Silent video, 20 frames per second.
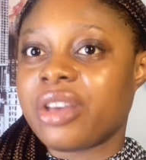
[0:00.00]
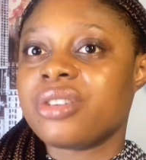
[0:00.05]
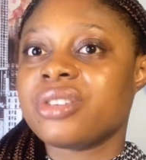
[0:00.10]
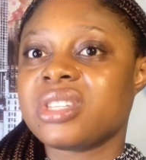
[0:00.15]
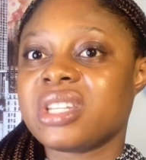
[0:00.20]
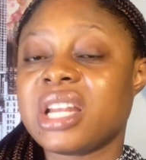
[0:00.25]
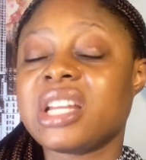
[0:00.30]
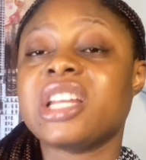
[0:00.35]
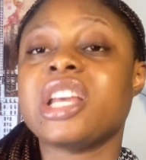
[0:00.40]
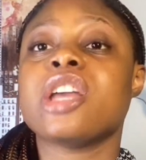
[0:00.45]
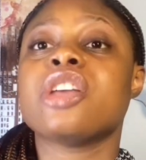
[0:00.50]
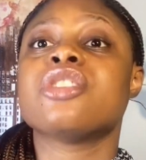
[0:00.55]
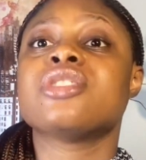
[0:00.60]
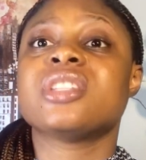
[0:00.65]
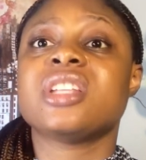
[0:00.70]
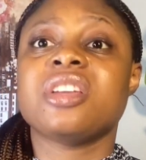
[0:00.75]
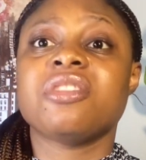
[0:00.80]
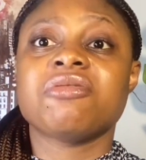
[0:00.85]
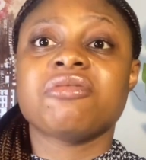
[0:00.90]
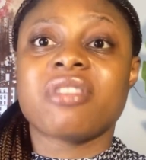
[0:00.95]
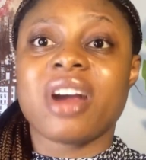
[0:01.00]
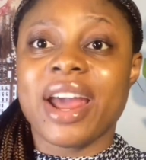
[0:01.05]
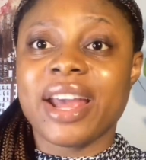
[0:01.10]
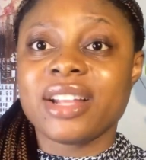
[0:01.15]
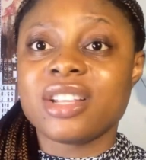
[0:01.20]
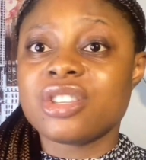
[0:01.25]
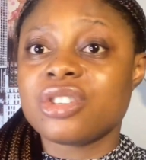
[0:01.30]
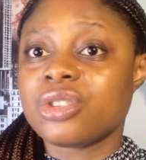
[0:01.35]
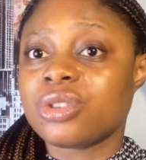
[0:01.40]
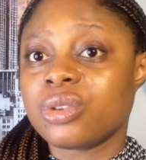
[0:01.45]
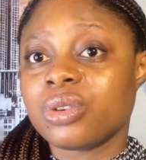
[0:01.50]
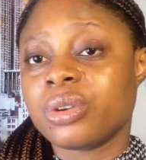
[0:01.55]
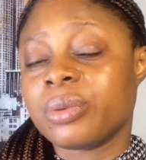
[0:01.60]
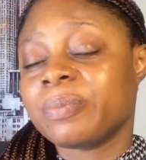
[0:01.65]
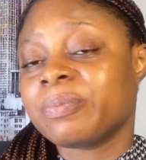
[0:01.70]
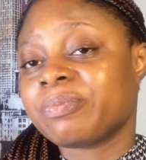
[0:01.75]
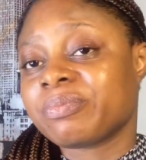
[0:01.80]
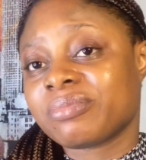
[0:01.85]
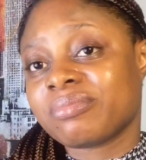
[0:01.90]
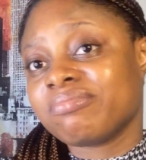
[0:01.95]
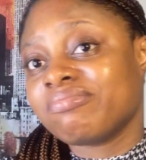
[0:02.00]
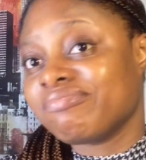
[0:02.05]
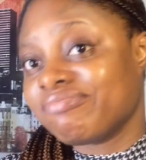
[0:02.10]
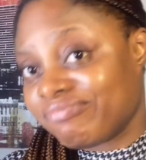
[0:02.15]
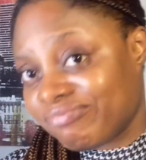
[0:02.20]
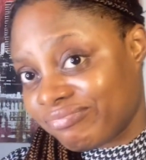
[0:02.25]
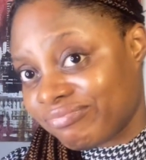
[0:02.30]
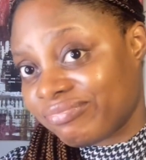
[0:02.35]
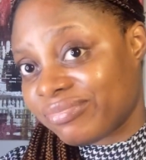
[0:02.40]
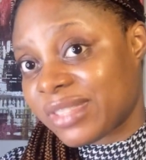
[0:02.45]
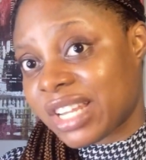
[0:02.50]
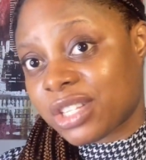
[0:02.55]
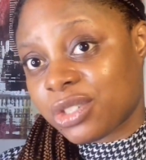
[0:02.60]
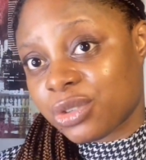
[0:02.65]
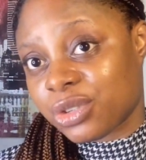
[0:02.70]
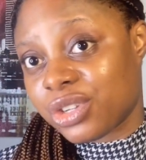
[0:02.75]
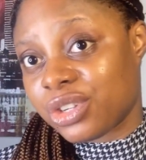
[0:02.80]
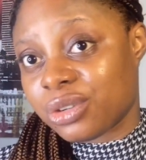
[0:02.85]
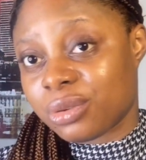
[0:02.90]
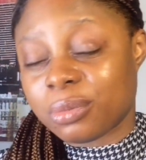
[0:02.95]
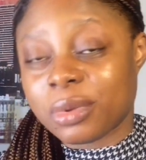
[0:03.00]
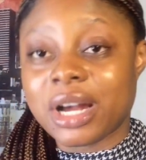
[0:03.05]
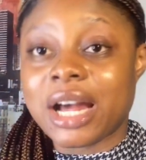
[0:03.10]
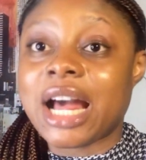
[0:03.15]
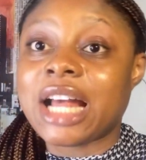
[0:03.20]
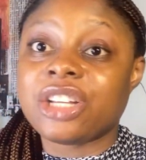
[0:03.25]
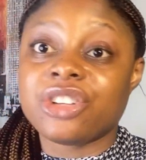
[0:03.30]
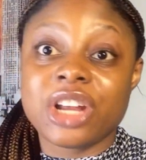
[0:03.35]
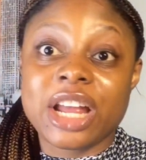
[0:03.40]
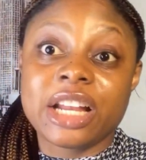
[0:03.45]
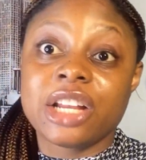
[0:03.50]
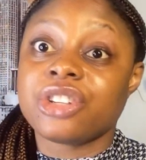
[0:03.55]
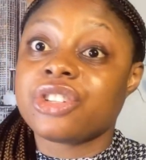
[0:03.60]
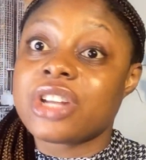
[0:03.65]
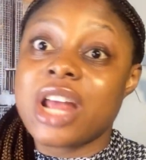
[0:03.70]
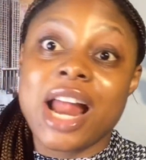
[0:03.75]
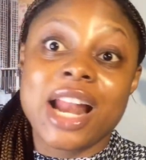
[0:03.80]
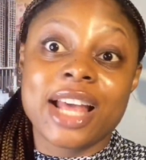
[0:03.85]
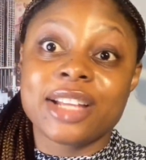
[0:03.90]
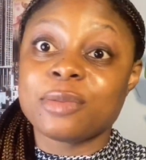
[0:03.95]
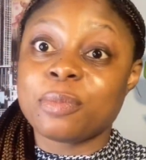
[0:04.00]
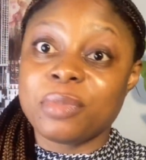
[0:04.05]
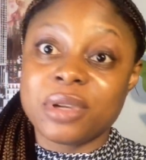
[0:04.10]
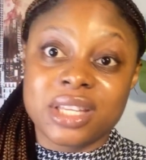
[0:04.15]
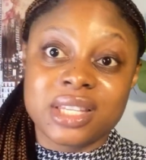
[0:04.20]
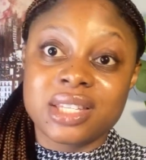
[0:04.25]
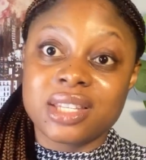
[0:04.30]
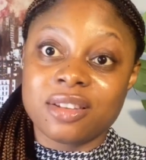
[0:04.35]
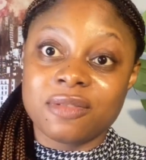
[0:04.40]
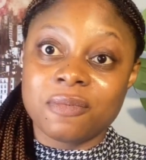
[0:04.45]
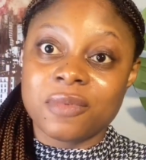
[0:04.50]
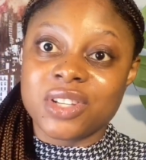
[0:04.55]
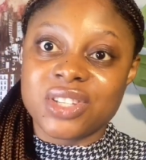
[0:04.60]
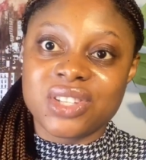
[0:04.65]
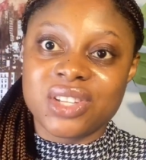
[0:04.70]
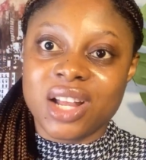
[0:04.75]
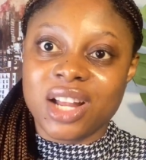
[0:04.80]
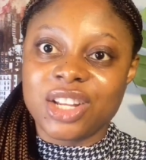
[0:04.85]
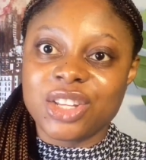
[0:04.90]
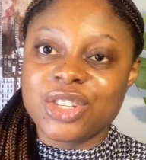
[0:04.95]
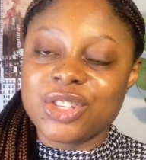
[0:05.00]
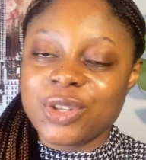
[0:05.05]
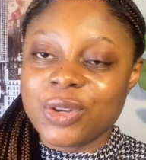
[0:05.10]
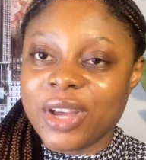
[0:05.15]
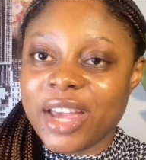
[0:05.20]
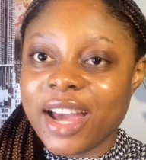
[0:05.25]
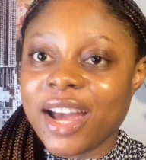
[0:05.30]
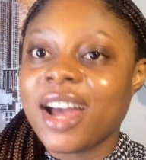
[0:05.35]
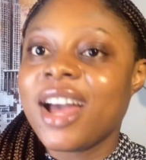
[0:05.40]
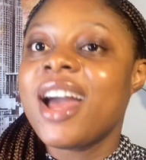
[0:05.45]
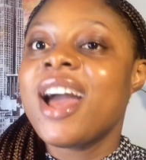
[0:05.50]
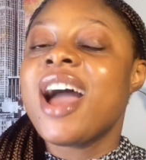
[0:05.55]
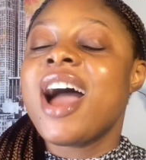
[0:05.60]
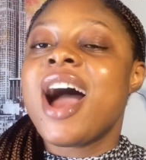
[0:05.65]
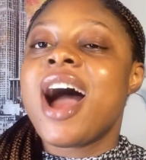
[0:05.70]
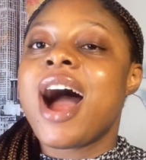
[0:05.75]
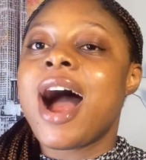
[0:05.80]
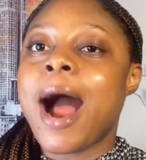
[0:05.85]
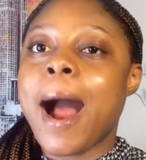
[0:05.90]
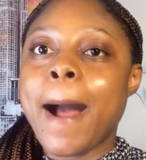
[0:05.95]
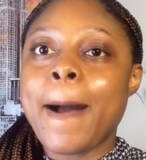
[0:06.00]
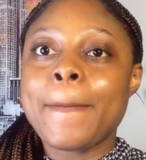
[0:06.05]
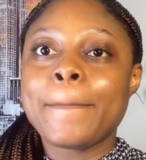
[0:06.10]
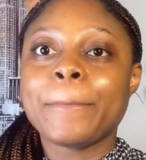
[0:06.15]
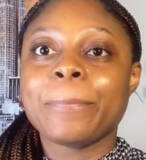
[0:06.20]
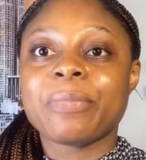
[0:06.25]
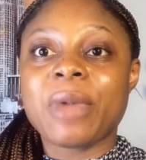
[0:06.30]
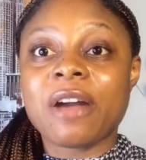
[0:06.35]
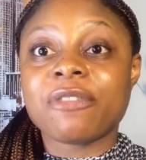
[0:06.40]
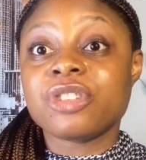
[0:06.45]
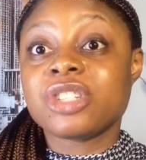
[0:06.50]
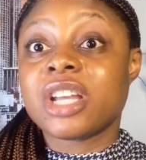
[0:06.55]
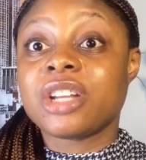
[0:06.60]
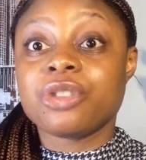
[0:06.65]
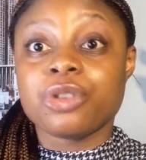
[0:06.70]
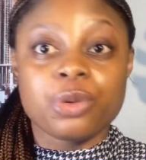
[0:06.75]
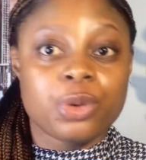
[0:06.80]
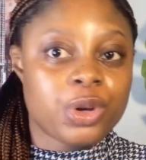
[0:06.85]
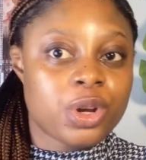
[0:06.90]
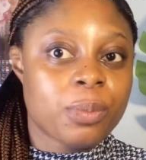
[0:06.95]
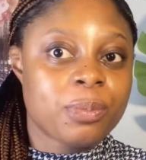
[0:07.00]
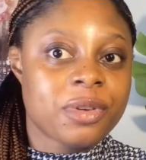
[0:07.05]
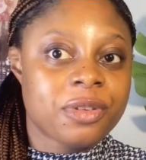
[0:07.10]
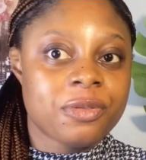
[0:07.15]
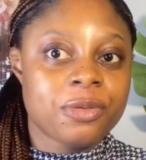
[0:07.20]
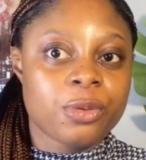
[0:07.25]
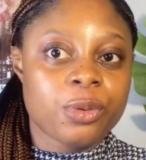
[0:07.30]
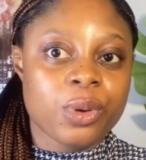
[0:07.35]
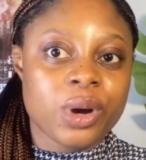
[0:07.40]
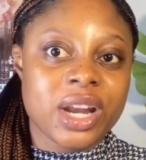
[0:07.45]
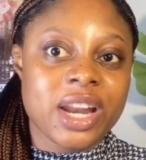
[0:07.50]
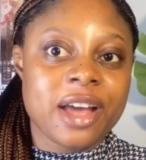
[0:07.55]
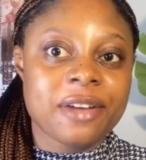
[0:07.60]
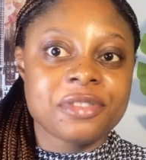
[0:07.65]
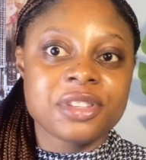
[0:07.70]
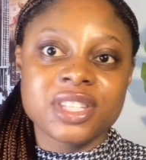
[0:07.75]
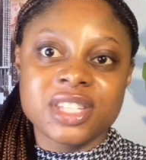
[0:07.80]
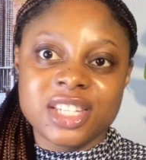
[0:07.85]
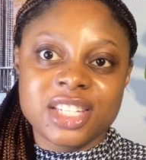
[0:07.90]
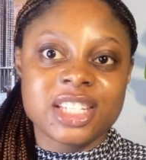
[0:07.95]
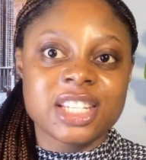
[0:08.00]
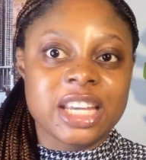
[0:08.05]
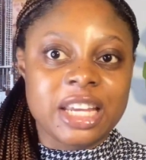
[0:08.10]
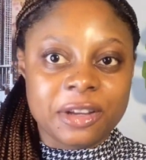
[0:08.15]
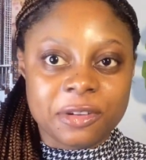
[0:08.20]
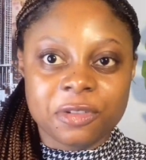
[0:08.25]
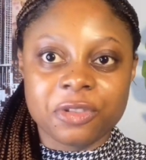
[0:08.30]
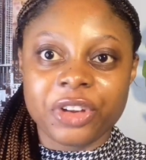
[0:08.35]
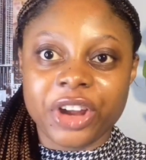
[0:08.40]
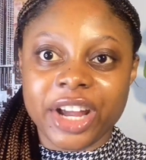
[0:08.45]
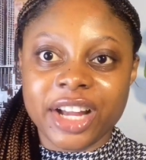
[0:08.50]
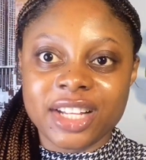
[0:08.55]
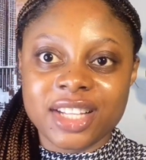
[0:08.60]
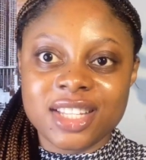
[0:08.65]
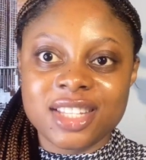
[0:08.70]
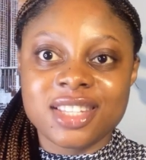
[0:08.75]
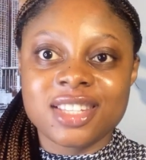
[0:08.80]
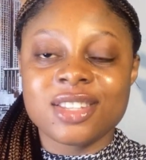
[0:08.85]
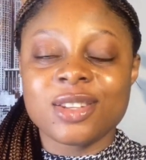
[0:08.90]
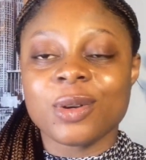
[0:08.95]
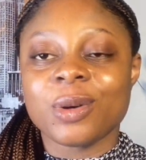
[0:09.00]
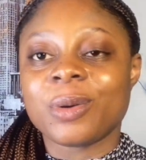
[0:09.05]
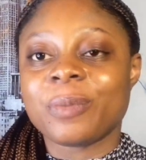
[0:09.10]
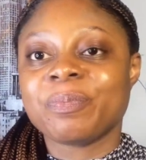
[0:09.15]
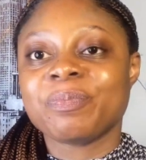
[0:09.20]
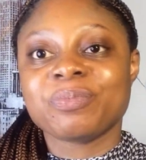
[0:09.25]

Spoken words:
using and they're using it right, so that's on you. I like to play safe personally. So yeah, I've used hydroquinone before and I've seen the effects. So